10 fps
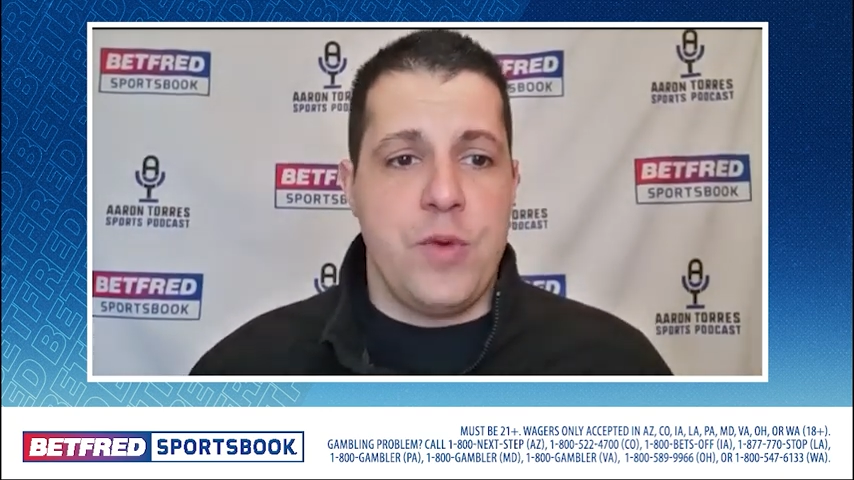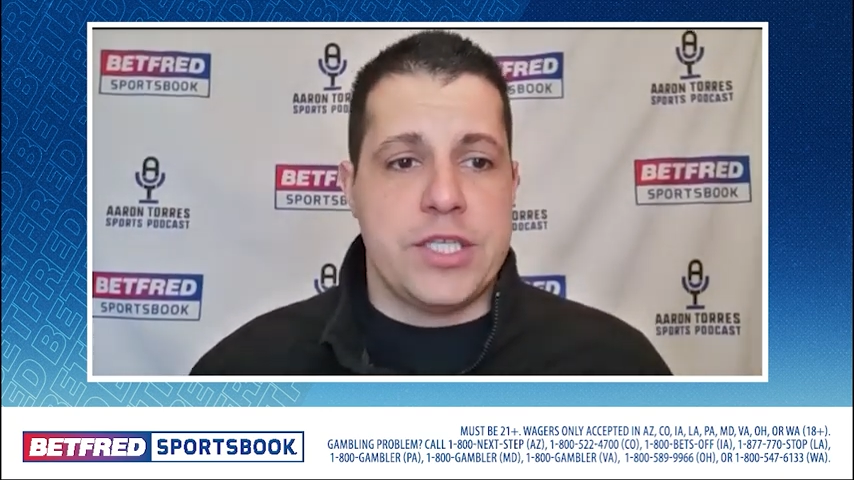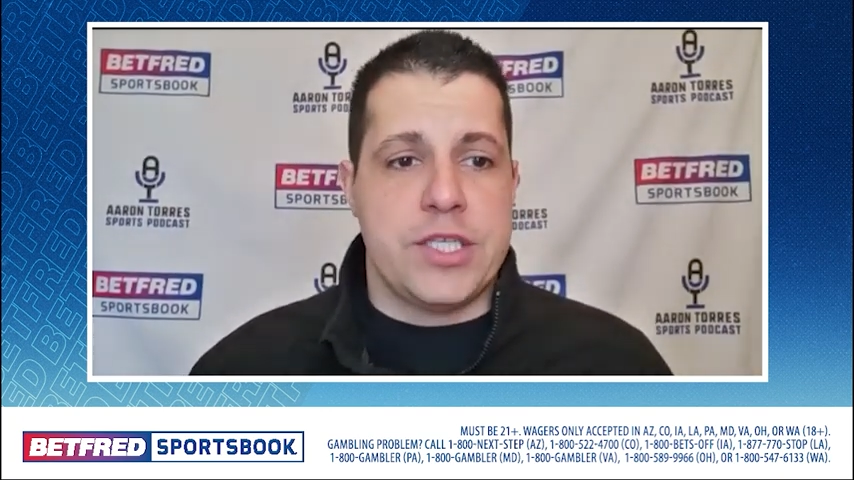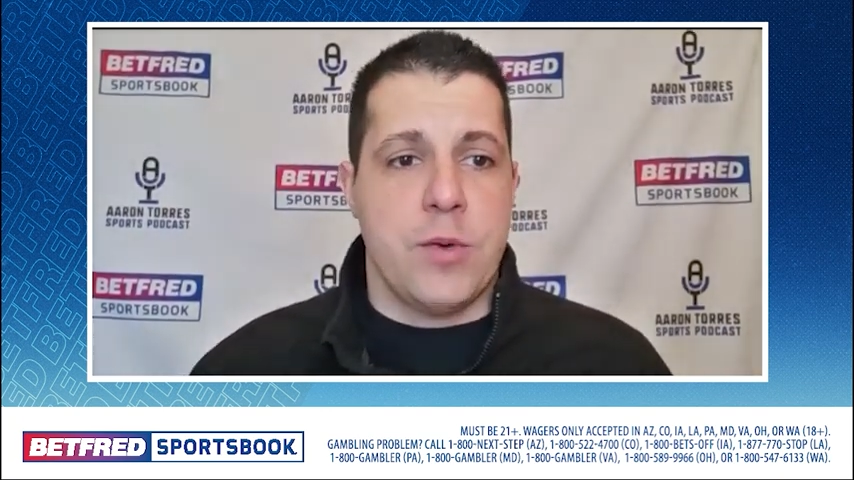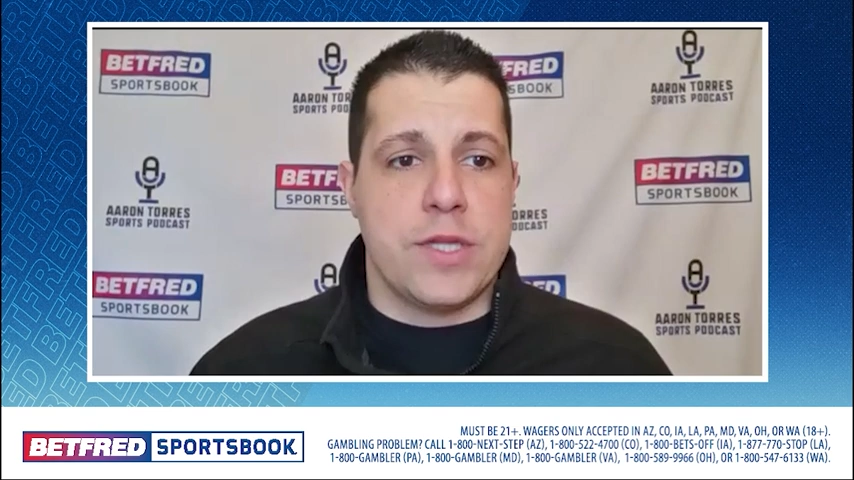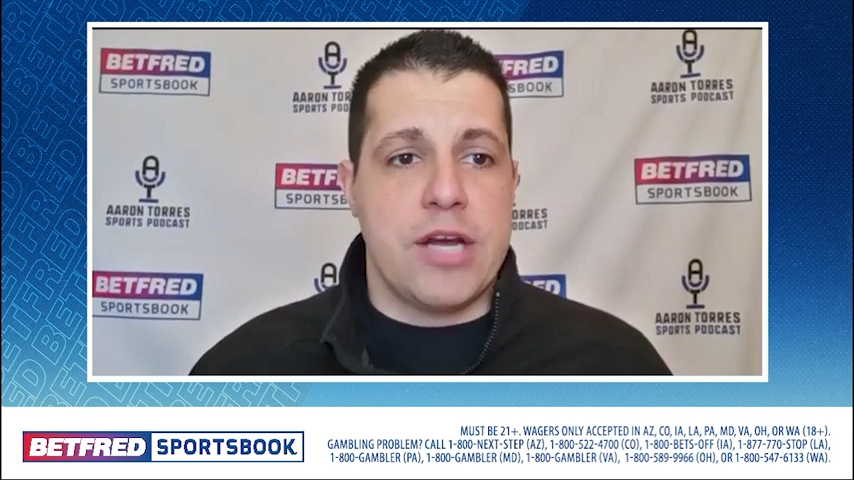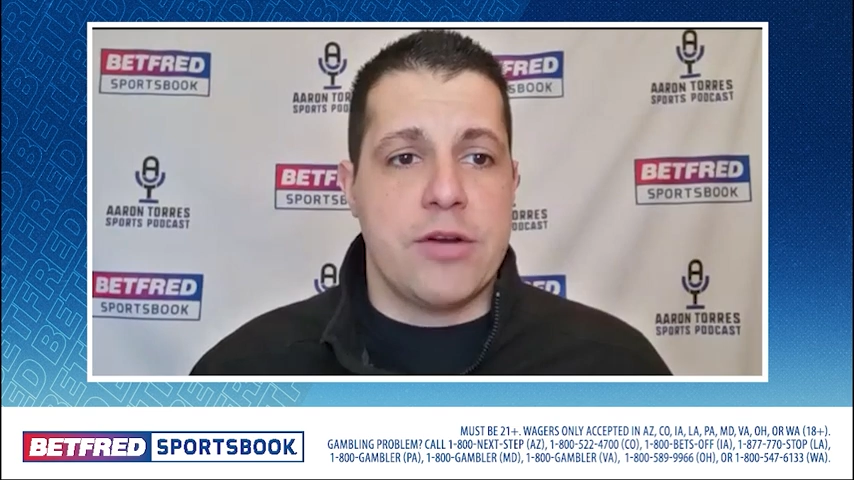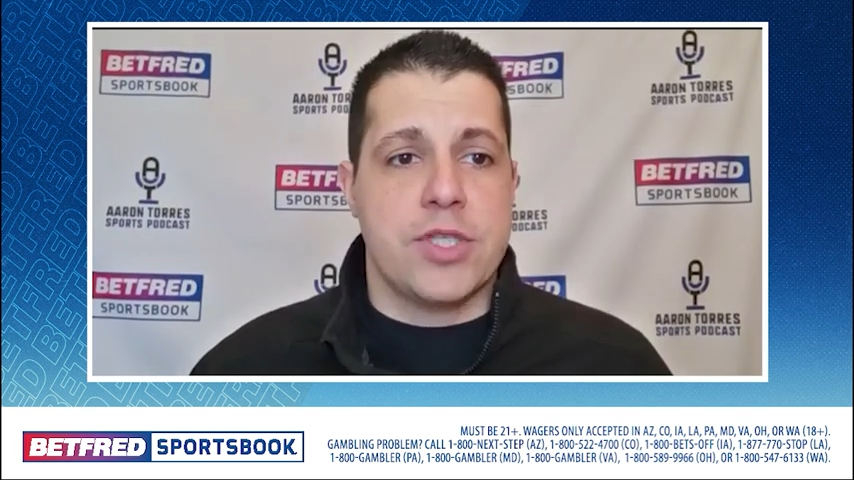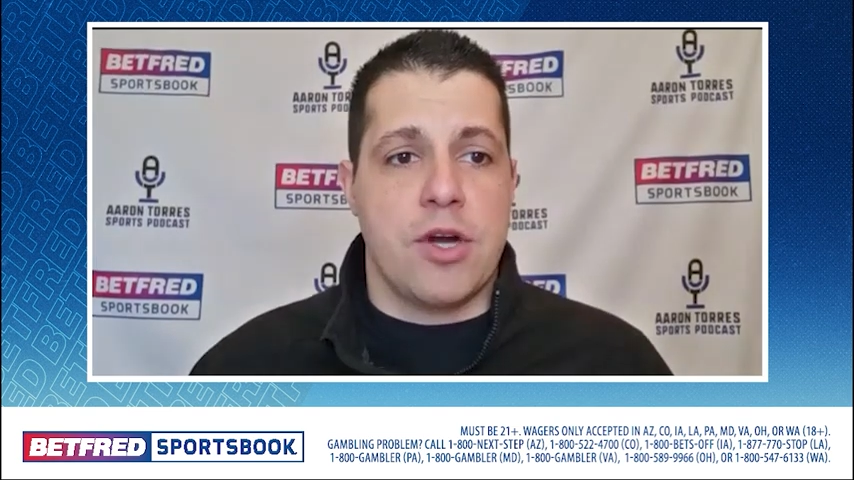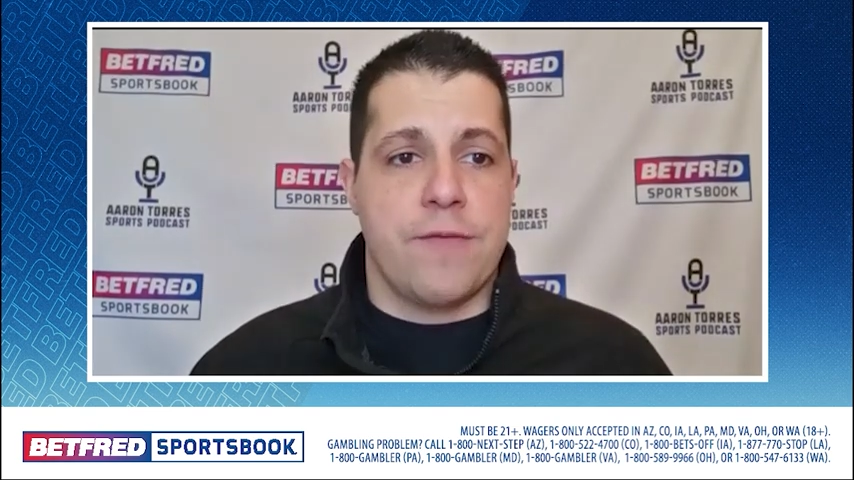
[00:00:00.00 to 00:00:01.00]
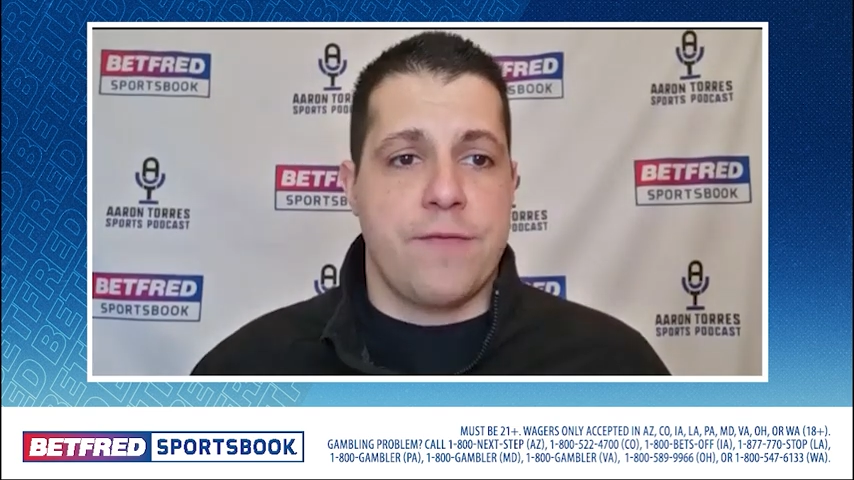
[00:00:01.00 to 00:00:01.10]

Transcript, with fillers: weeks ago with their star